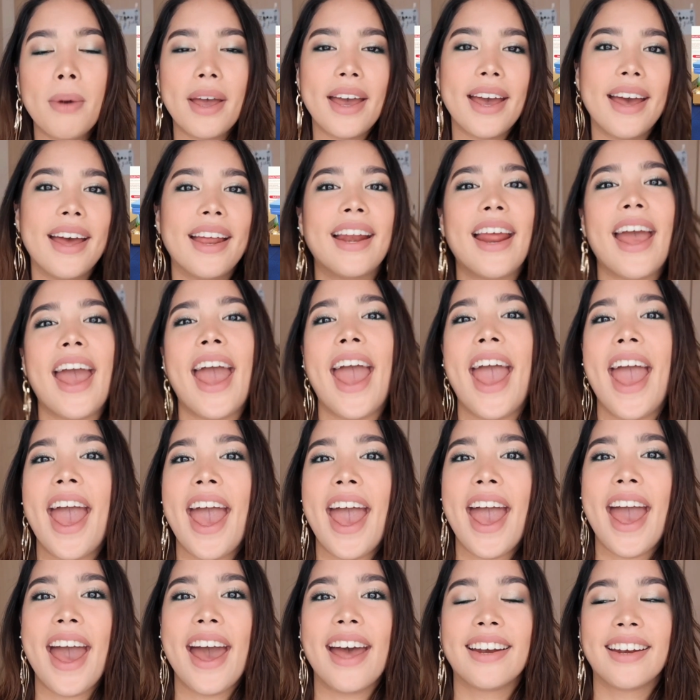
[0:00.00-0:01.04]
bin
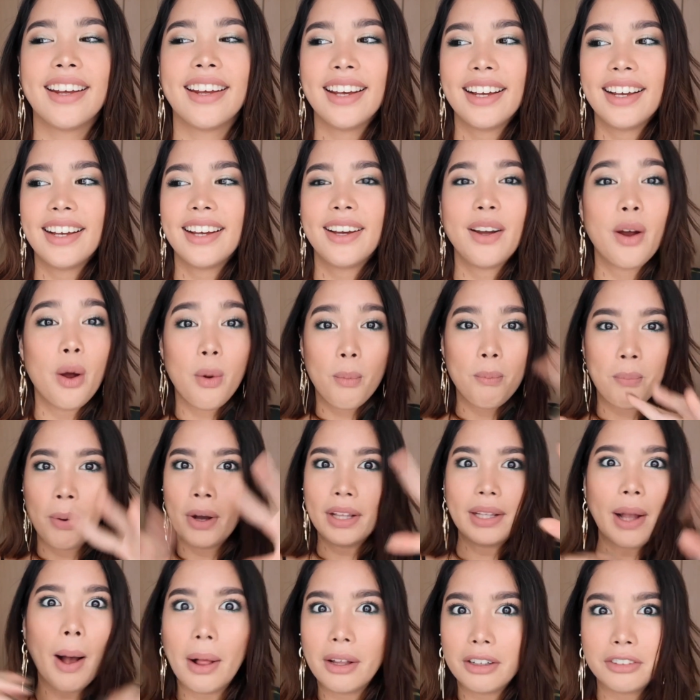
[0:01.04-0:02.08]
and
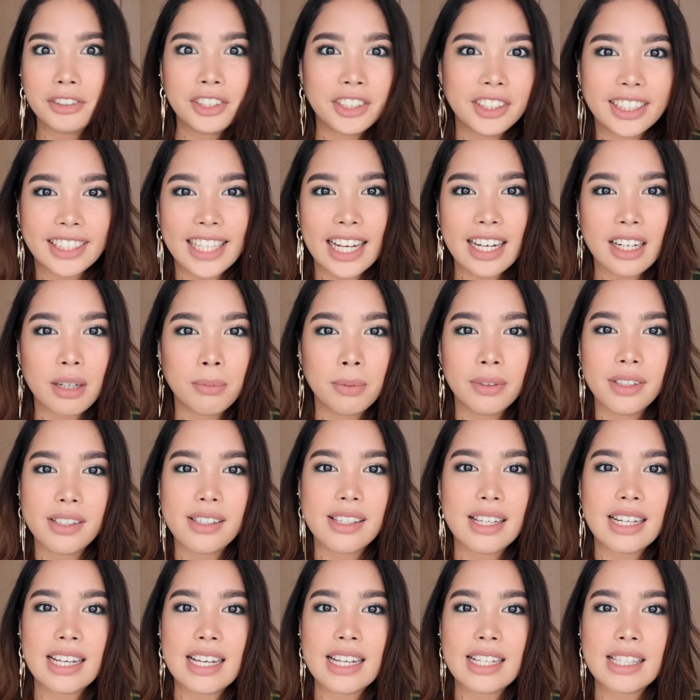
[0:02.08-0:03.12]
put all of your
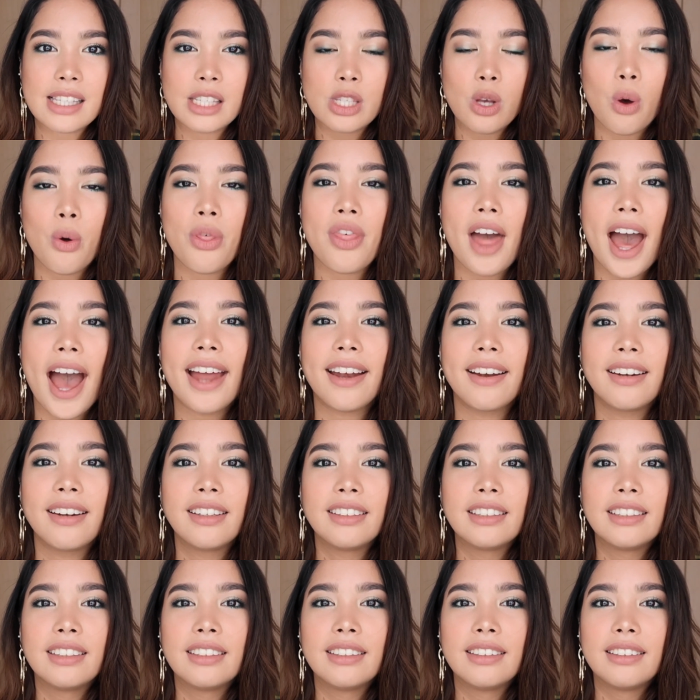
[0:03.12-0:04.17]
recyclables in it so that
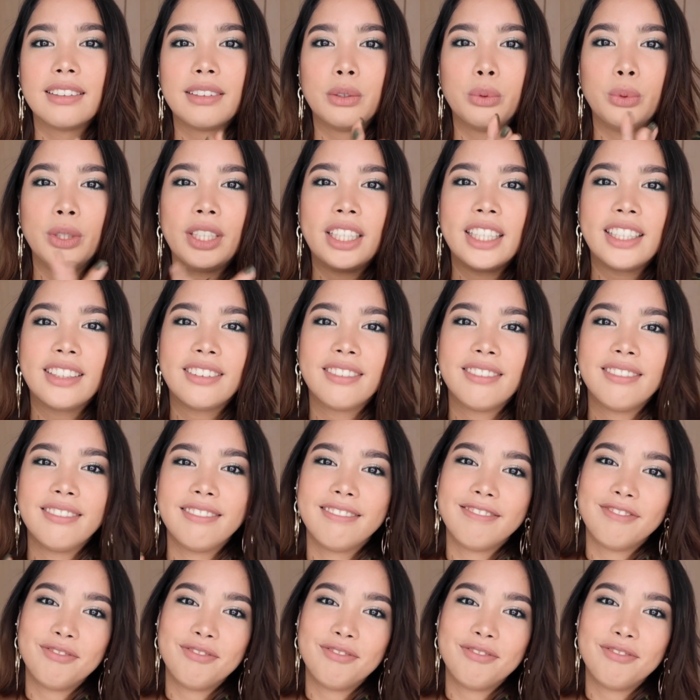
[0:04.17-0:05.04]
we can